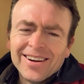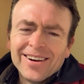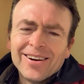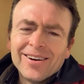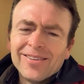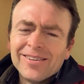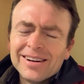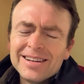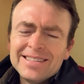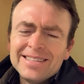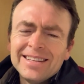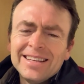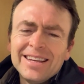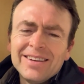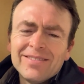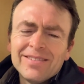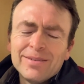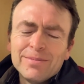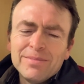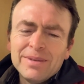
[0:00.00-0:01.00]
What does it
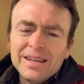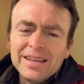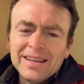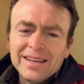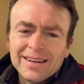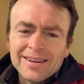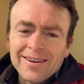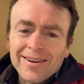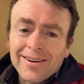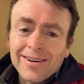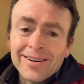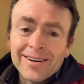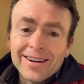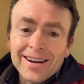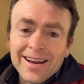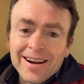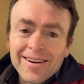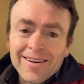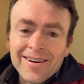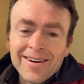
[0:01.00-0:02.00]
even mean?
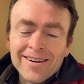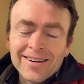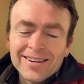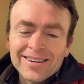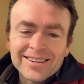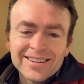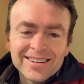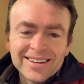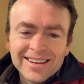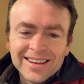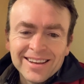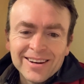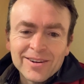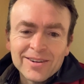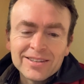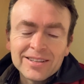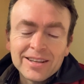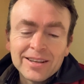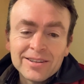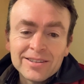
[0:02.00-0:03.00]
Art, you
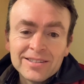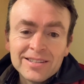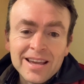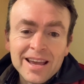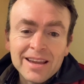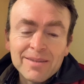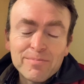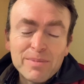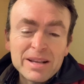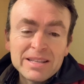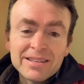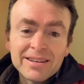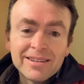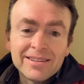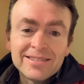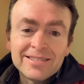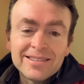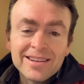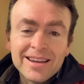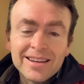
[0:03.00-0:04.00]
know, you're
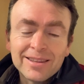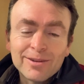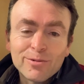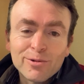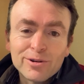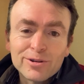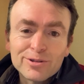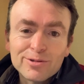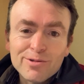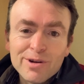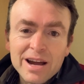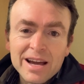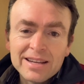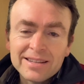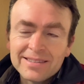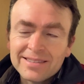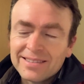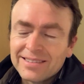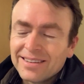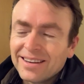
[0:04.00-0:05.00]
basically saying the word
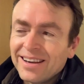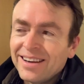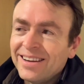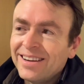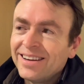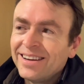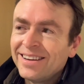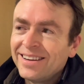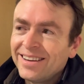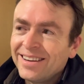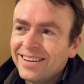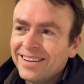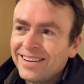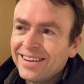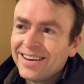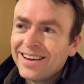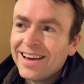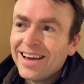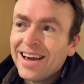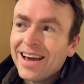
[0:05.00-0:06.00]
twice.
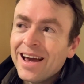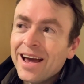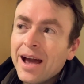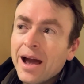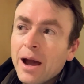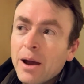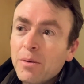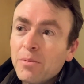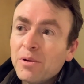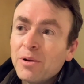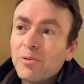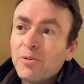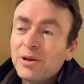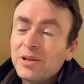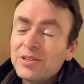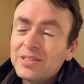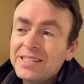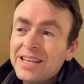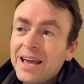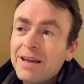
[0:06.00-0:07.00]
I mean, when
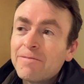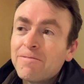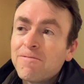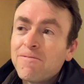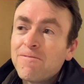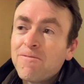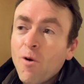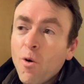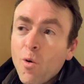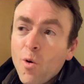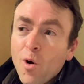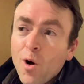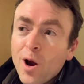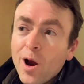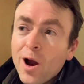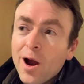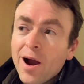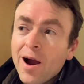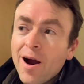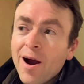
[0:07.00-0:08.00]
you say it
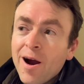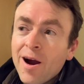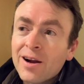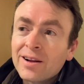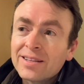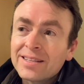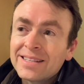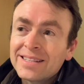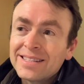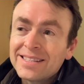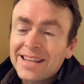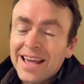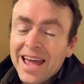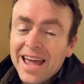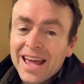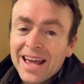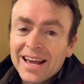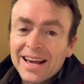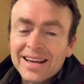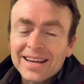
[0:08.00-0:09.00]
for art's
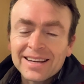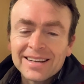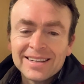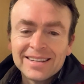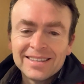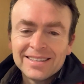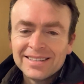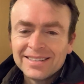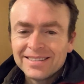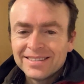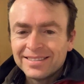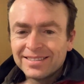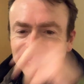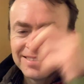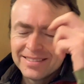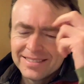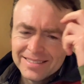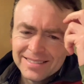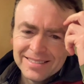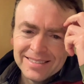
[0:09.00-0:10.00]
sake,
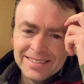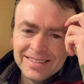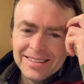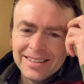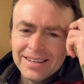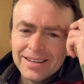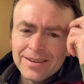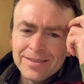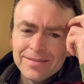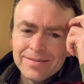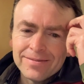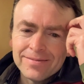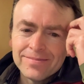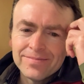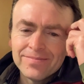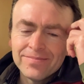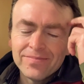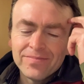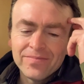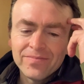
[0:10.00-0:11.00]
you know,
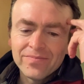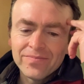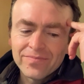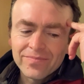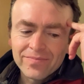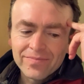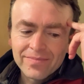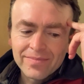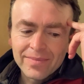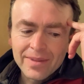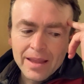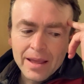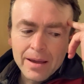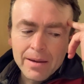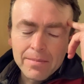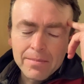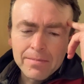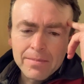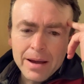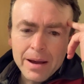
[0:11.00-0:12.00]

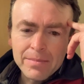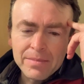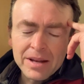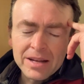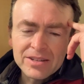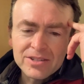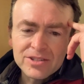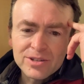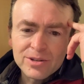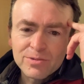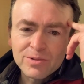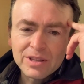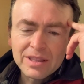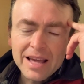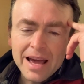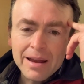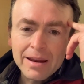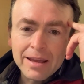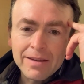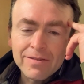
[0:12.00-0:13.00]
I'm not sure what
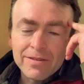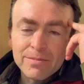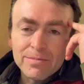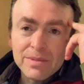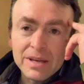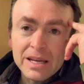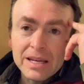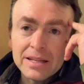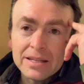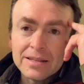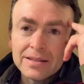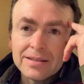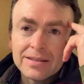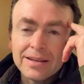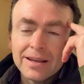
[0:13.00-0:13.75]
that even means.